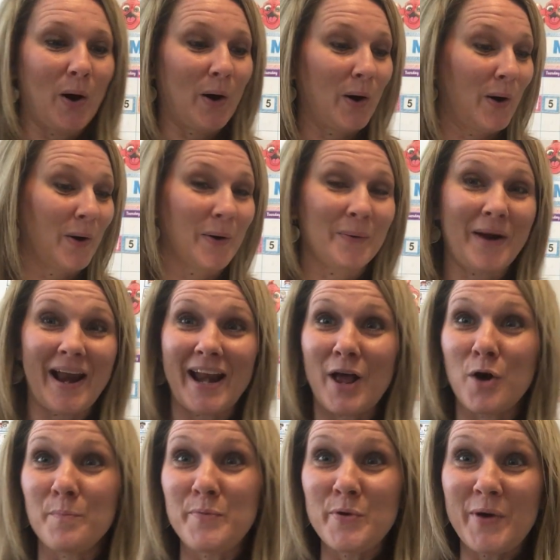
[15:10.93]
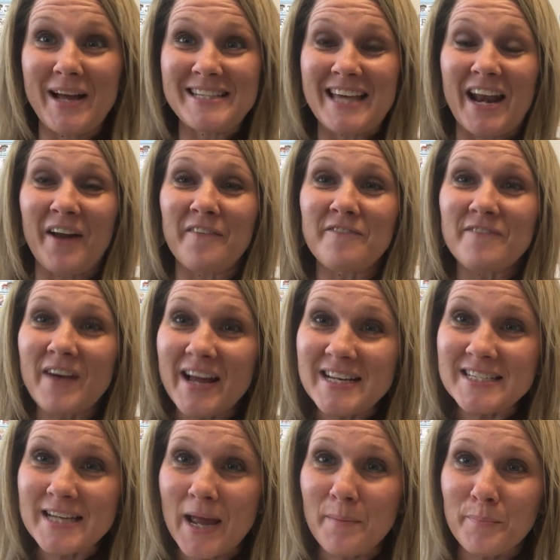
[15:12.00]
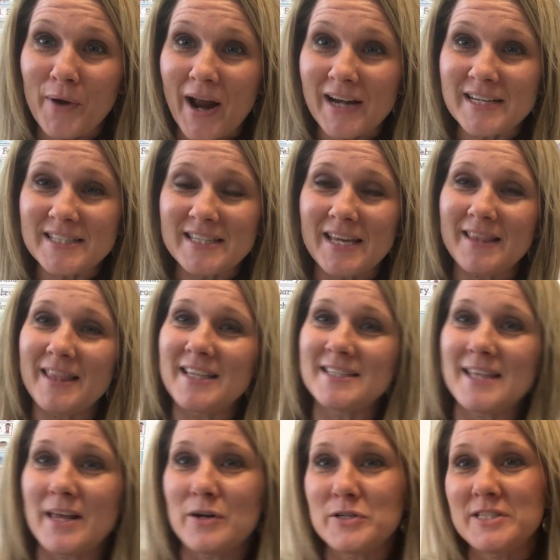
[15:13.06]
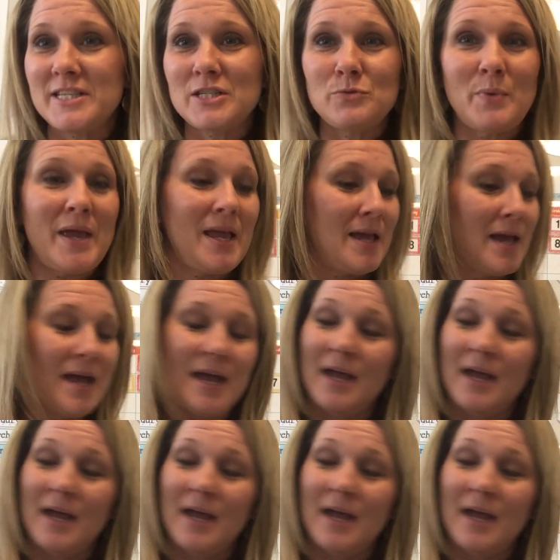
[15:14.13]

All right, I hope you guys had a fun time practicing these letters this week.